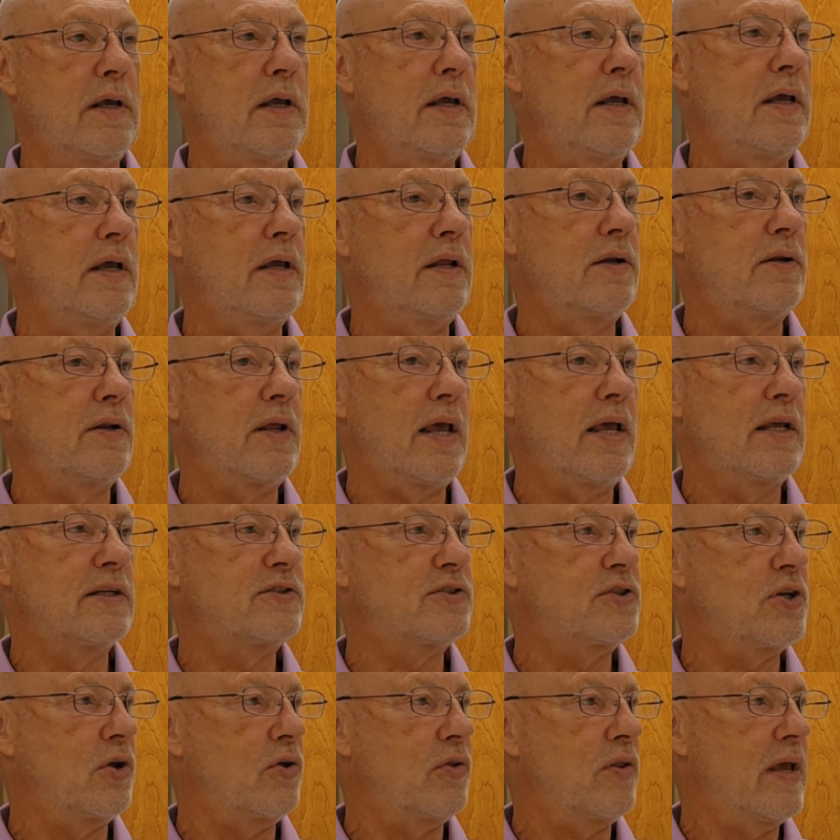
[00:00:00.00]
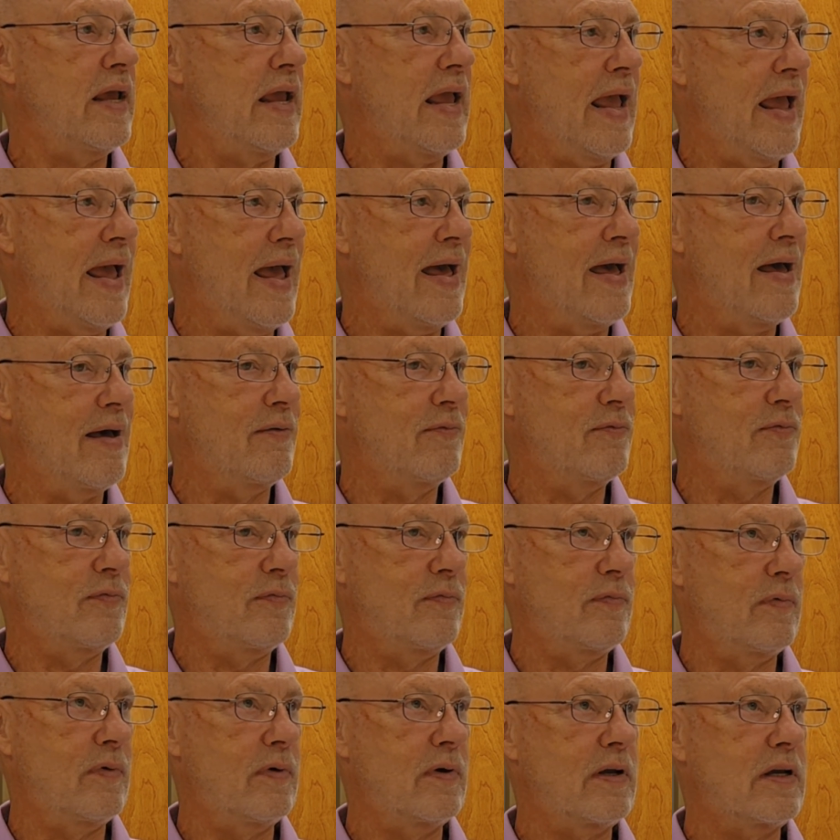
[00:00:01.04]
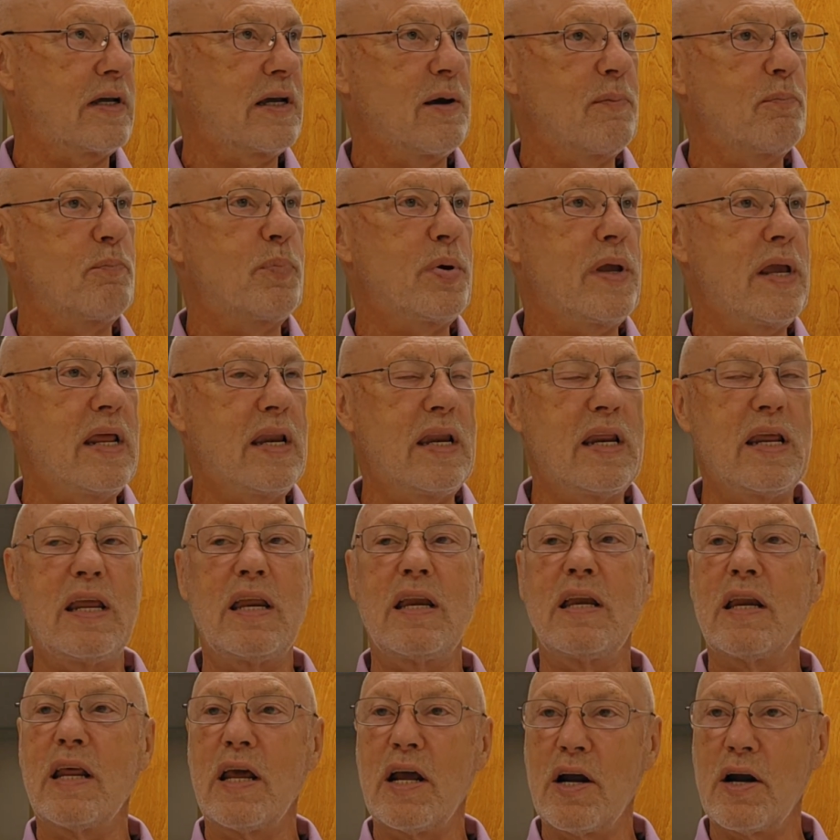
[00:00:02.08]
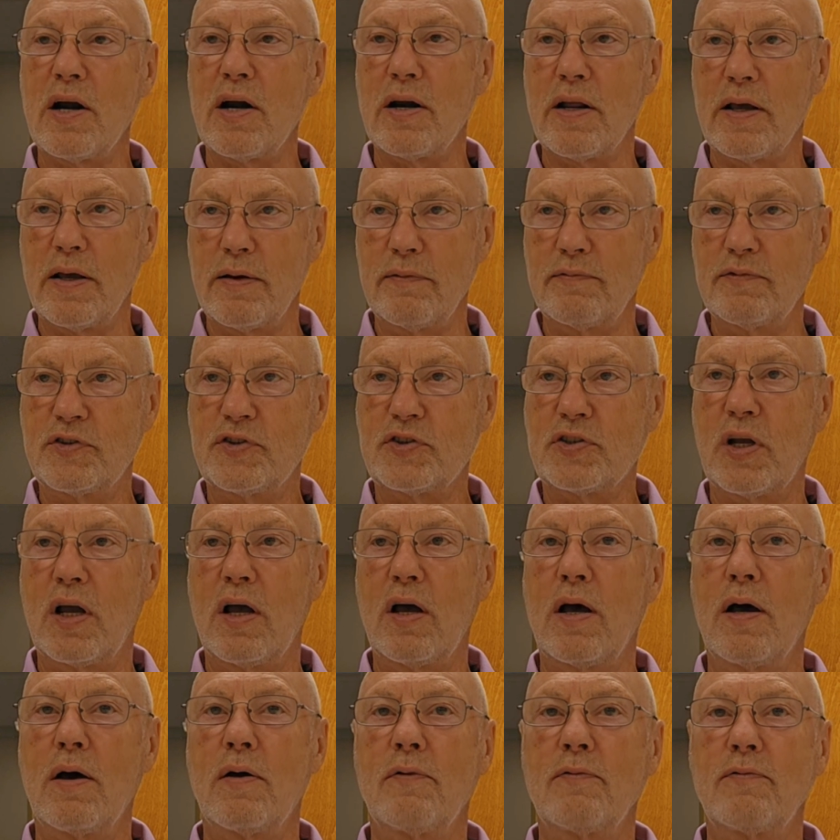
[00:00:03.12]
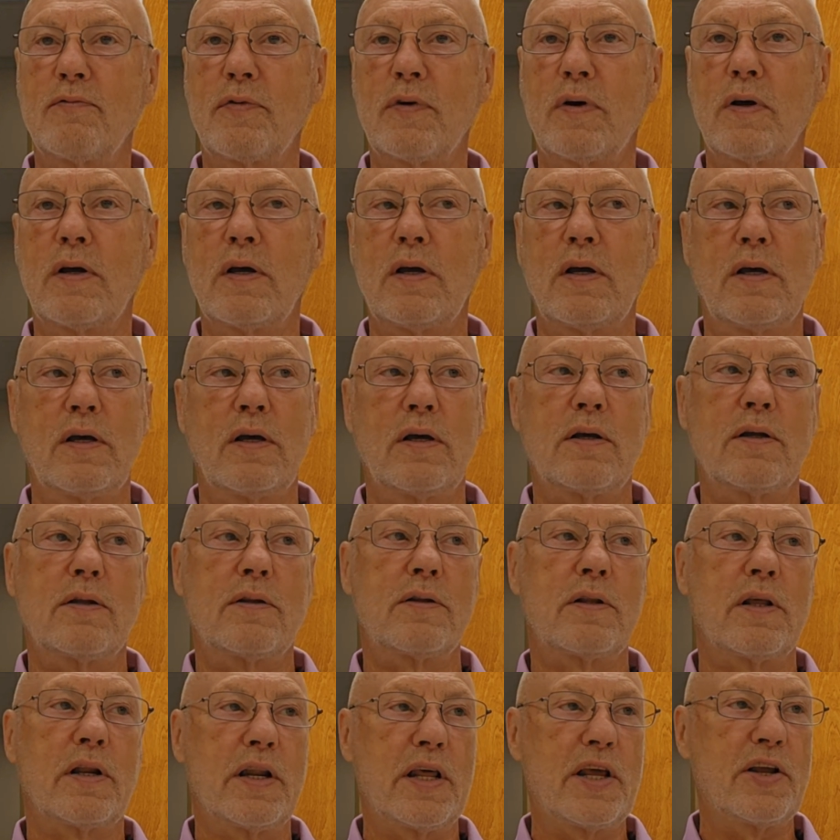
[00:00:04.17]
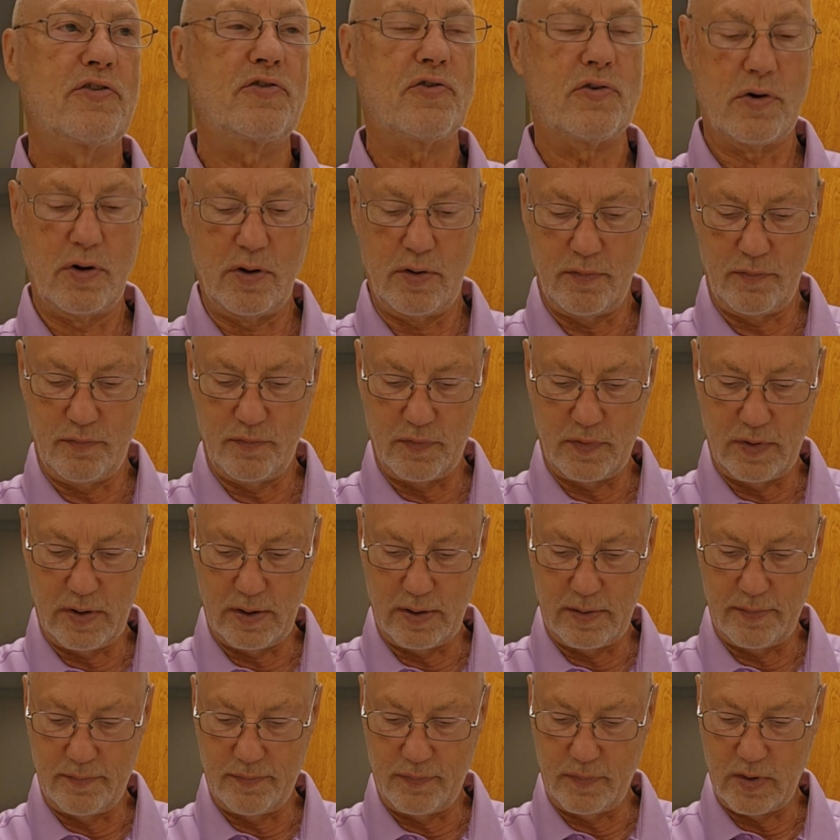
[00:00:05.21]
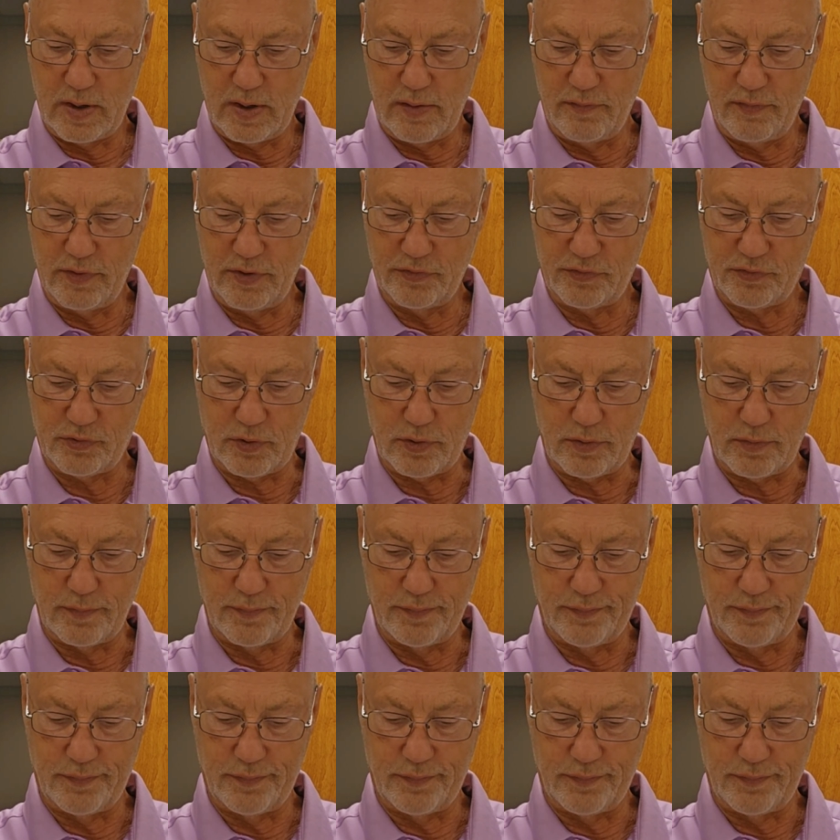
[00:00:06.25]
and so they have competing narratives of the nation of Israel.